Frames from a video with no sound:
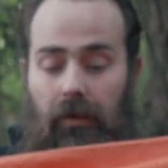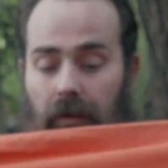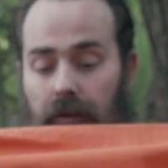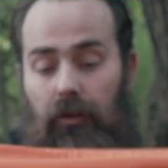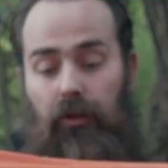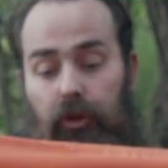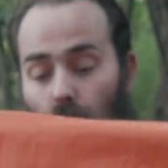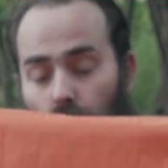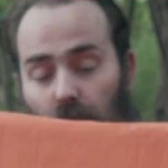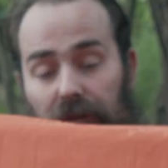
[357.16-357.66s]

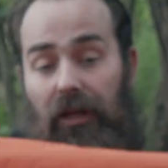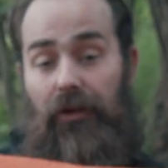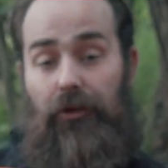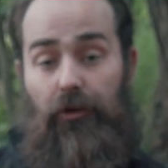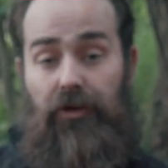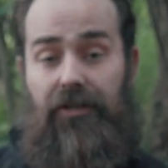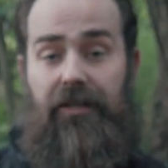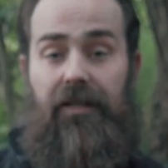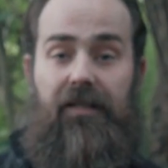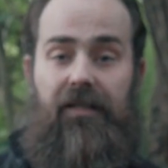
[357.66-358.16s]
load of
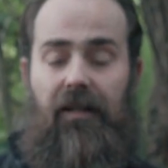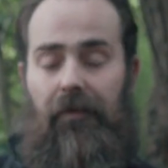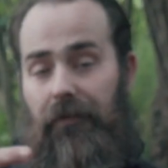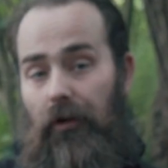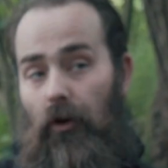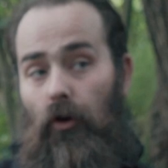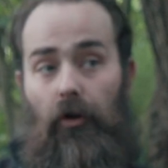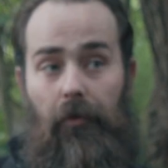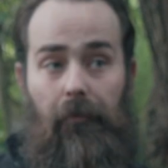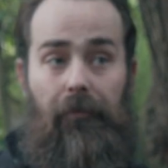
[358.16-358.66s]
uses, and if
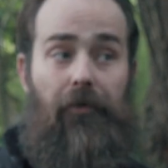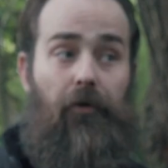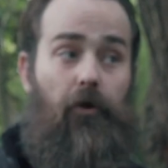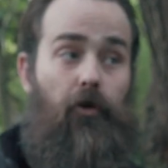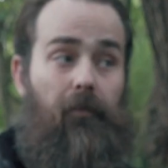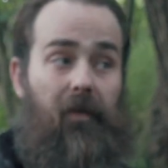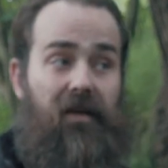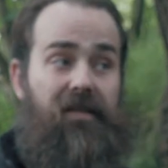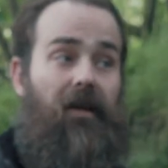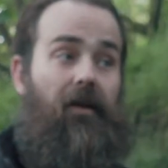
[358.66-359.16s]
you look through
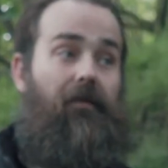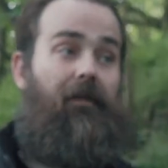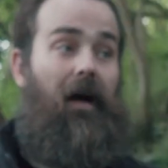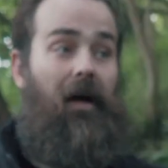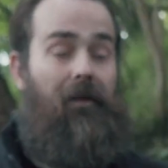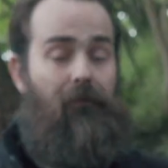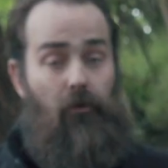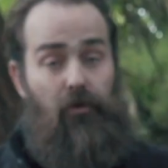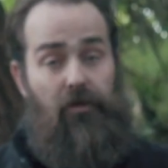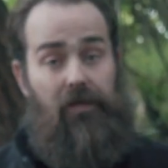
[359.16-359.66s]
my
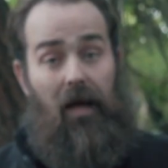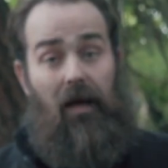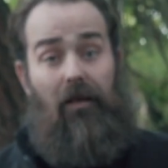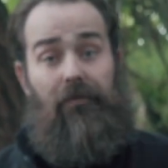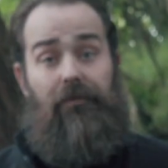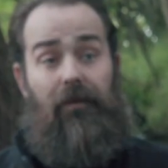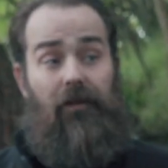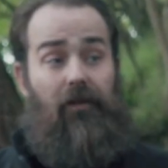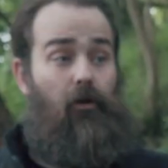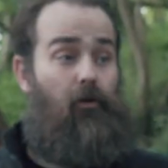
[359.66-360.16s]
survival scarf
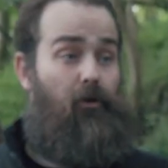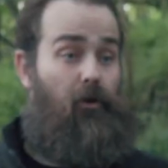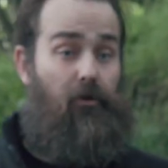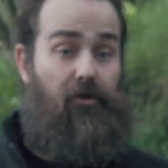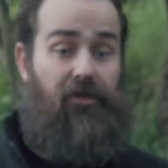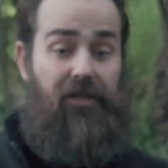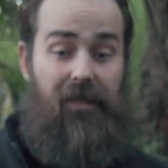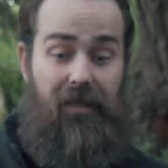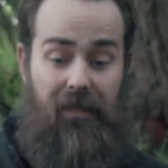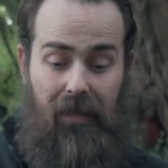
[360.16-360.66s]
video you'll
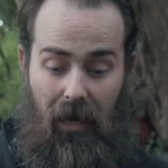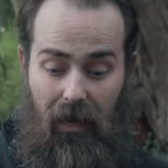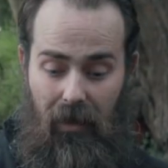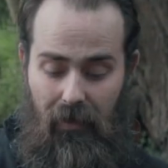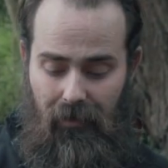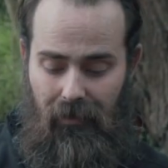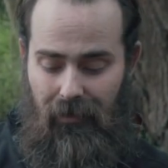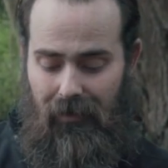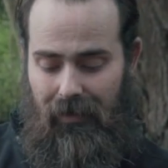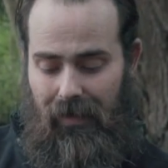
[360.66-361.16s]
see that.
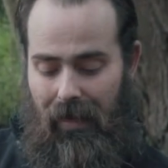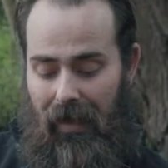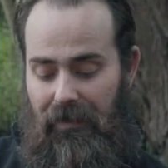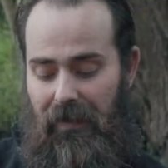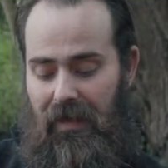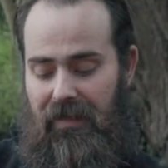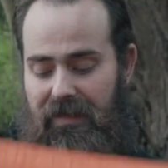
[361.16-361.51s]
And